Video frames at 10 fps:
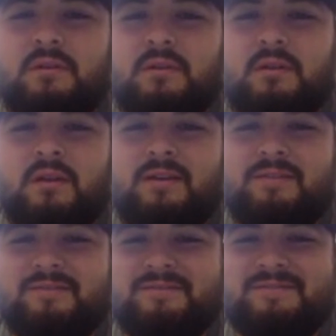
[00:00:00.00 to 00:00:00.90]
Yeah.
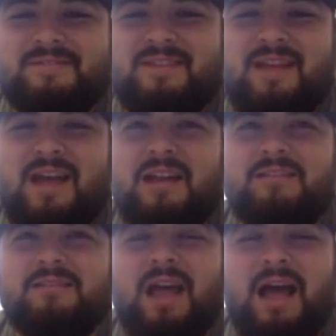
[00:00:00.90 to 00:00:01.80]

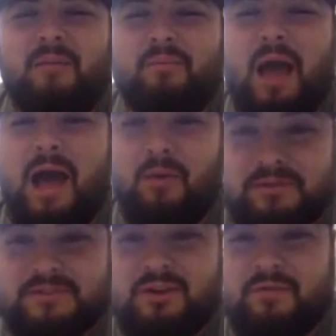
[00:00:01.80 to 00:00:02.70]
I
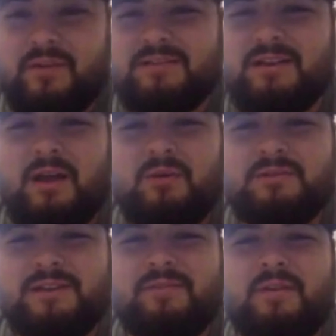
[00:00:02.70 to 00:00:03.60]
was nervous, and I
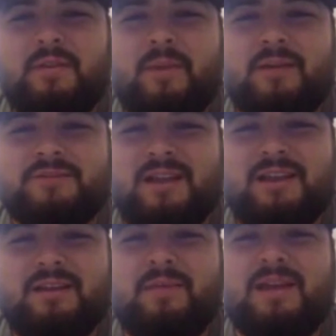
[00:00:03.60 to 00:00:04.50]
wasn't even on the mound, so I
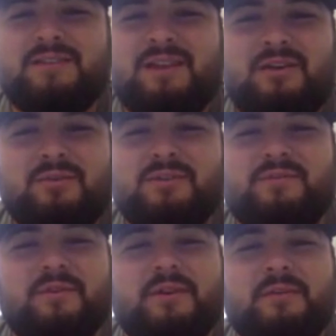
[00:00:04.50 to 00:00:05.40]
can imagine how it was
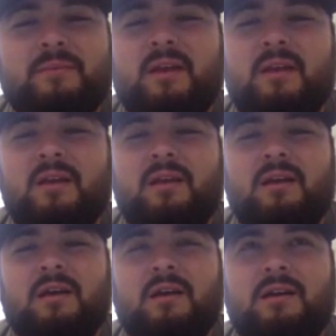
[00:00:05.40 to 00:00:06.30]
for him.
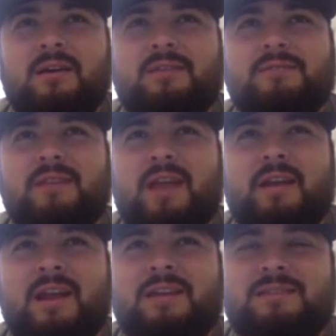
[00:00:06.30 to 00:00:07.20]

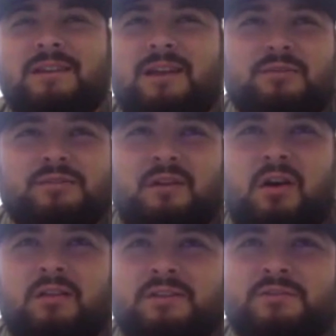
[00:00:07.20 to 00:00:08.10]
19, I was in
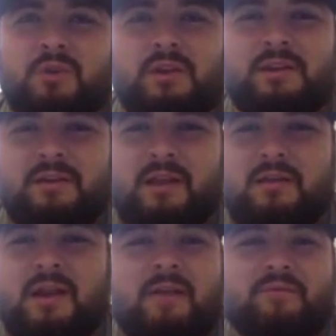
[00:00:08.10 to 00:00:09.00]
college working
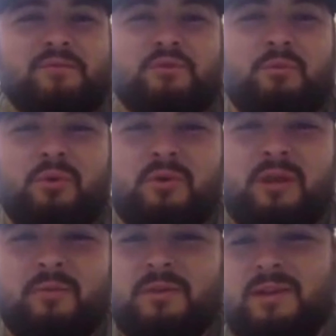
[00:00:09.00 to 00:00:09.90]
an after-school
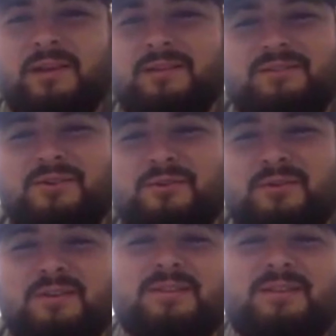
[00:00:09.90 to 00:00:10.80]
program with kids. So
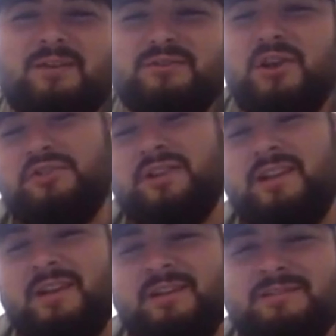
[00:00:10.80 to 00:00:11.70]
I was coaching
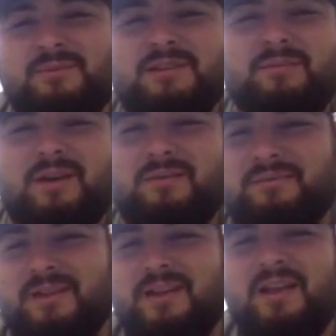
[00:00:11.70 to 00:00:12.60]
kids. That's about as
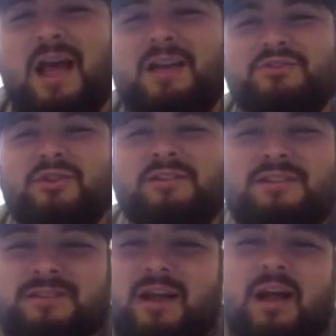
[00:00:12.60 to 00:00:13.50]
high stress
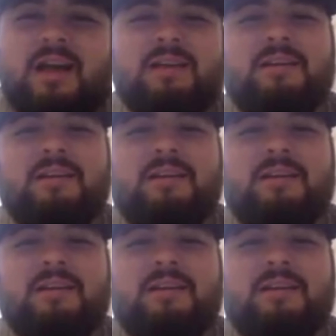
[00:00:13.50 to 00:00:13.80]
as it got.